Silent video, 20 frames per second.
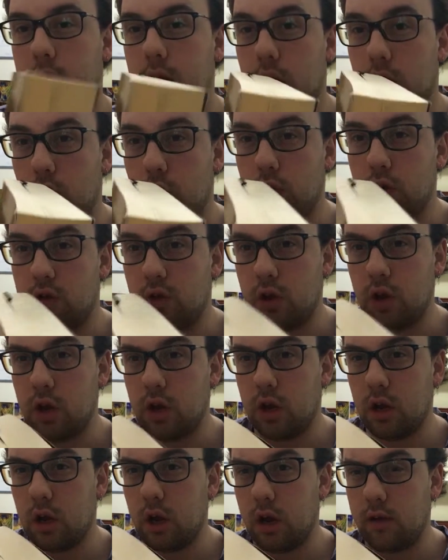yellow, so you
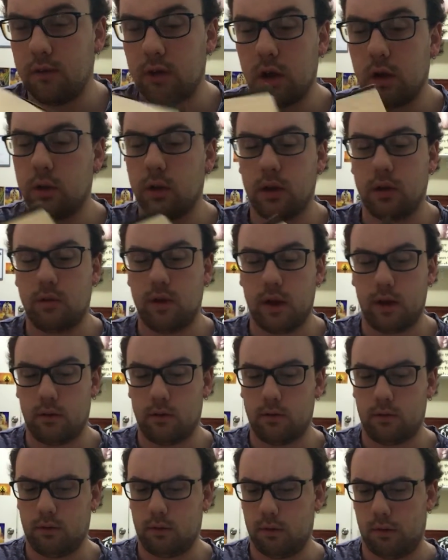can kind of tell that I've had it
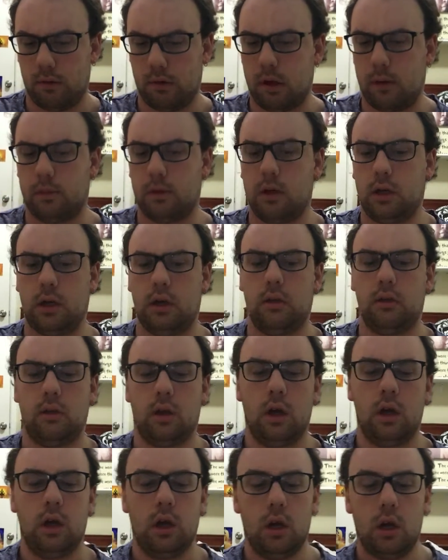for a couple of years.
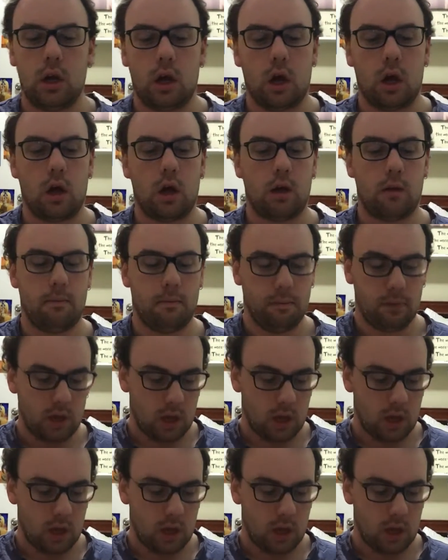I